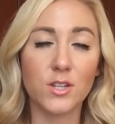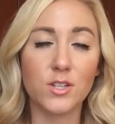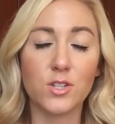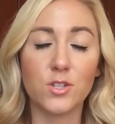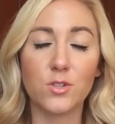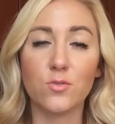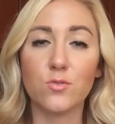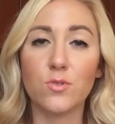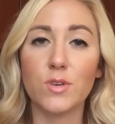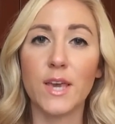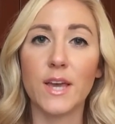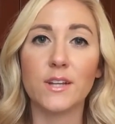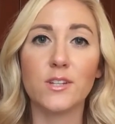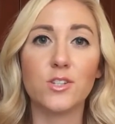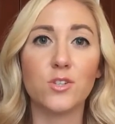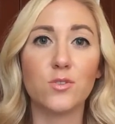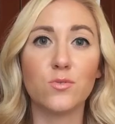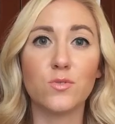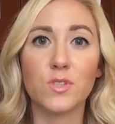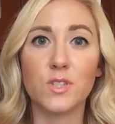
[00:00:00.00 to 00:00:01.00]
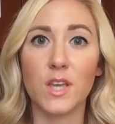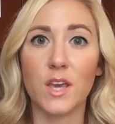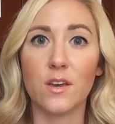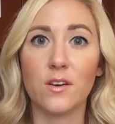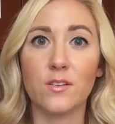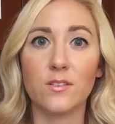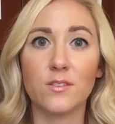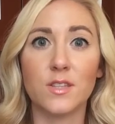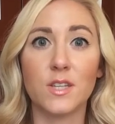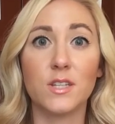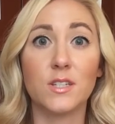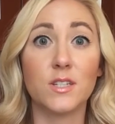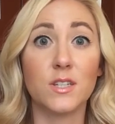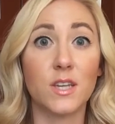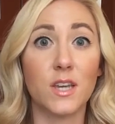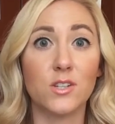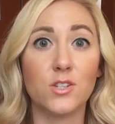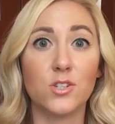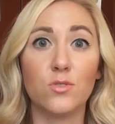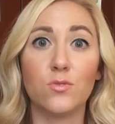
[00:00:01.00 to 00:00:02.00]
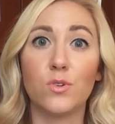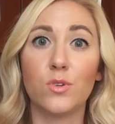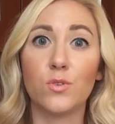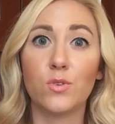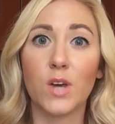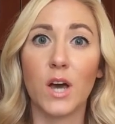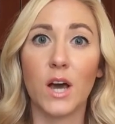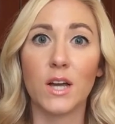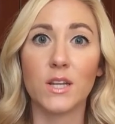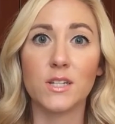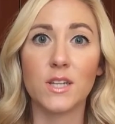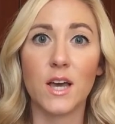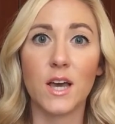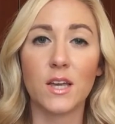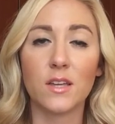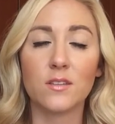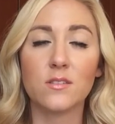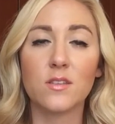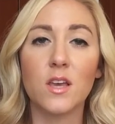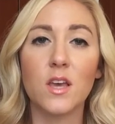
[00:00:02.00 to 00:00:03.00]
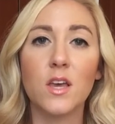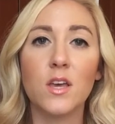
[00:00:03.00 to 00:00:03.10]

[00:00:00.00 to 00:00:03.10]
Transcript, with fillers: to get you sales and to get you new contacts.